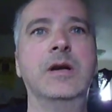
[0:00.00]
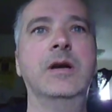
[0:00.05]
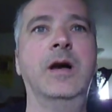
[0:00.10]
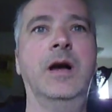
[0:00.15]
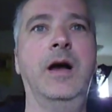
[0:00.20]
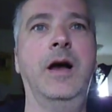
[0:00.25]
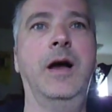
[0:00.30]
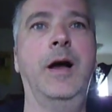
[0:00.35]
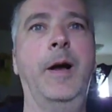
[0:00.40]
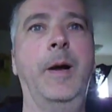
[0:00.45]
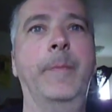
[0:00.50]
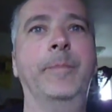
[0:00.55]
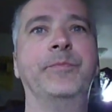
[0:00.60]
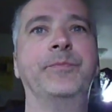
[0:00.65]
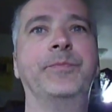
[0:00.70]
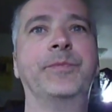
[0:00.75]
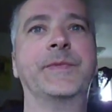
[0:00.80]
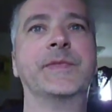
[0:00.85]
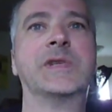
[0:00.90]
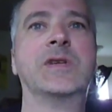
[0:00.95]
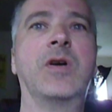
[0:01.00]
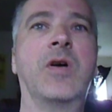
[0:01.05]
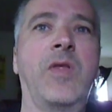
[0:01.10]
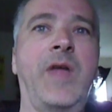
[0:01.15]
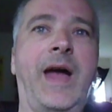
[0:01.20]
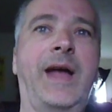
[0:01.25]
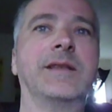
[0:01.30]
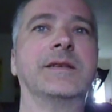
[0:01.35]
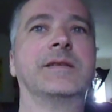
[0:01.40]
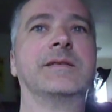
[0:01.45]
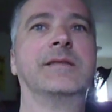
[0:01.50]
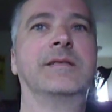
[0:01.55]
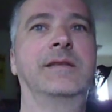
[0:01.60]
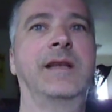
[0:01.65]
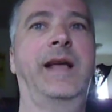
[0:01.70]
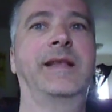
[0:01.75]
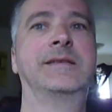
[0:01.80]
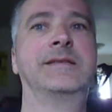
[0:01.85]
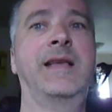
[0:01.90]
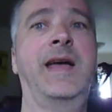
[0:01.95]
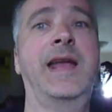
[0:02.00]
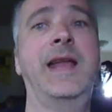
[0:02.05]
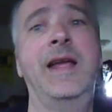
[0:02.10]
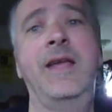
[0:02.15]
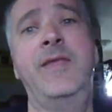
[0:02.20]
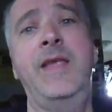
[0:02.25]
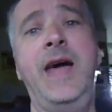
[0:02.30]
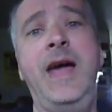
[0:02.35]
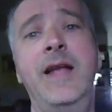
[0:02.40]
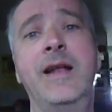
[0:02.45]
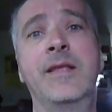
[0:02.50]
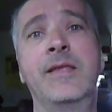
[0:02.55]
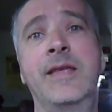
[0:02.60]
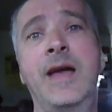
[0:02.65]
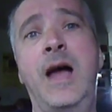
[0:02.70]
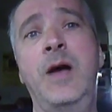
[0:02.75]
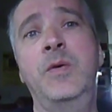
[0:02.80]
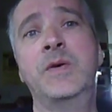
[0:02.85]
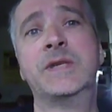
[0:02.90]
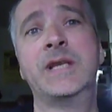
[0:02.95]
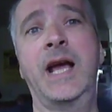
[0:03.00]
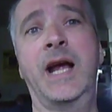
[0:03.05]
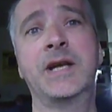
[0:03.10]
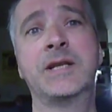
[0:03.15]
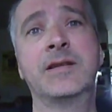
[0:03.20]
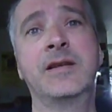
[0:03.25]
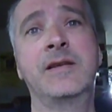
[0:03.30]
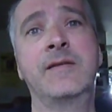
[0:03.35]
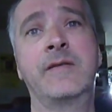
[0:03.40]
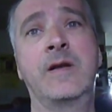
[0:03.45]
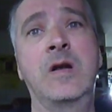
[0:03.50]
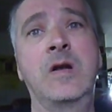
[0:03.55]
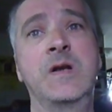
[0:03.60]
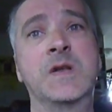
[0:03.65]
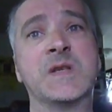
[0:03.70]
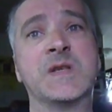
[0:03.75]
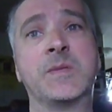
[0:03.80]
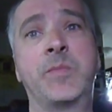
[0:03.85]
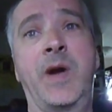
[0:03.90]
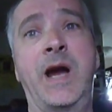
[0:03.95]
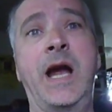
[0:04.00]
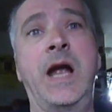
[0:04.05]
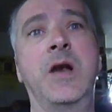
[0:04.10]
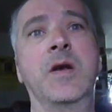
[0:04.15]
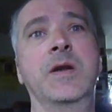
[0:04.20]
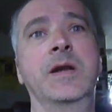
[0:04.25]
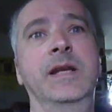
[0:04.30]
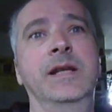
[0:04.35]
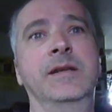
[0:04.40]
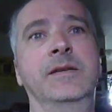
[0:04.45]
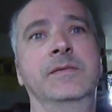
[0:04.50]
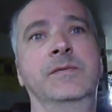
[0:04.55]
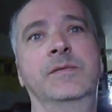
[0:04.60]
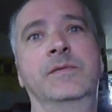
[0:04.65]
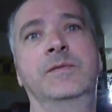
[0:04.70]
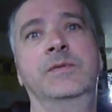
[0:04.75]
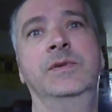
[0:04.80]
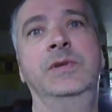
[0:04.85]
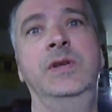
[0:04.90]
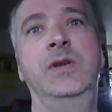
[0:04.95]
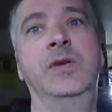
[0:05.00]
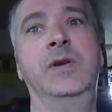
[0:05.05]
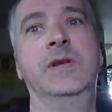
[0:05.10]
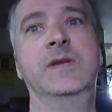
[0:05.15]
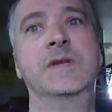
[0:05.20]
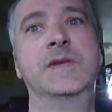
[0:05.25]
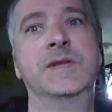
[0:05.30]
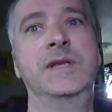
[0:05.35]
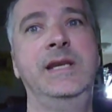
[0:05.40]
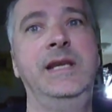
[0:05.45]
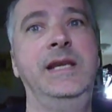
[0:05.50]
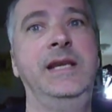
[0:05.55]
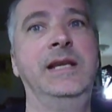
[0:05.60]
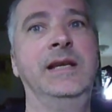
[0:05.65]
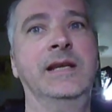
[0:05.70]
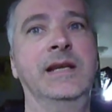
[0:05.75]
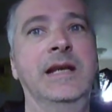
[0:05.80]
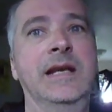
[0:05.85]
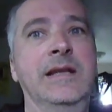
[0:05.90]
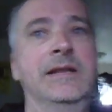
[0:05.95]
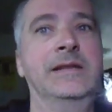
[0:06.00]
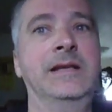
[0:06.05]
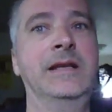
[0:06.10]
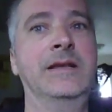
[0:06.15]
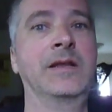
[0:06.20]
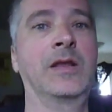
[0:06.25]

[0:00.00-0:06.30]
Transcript: Um, so that's that's that, and that that was actually very inspiring. You could see in in